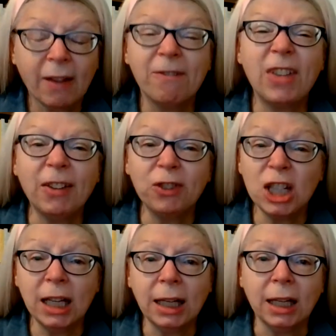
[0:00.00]

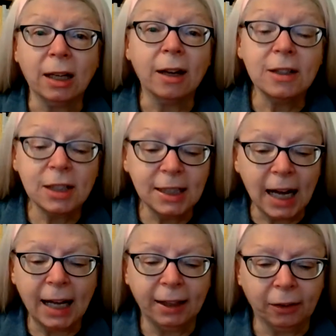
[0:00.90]
"15!
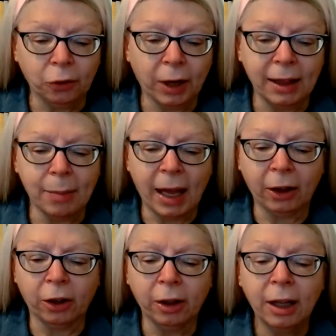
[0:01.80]
Done!" cried the
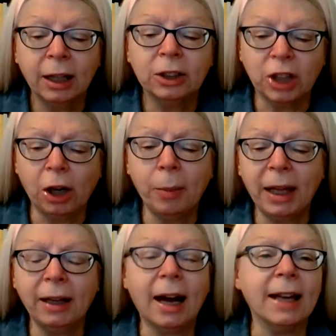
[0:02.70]
banker.
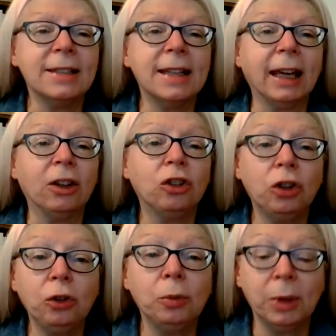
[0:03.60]
"Gentlemen, I stake
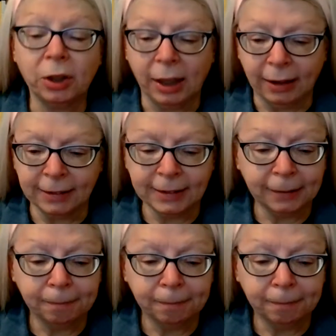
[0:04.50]
2 millions.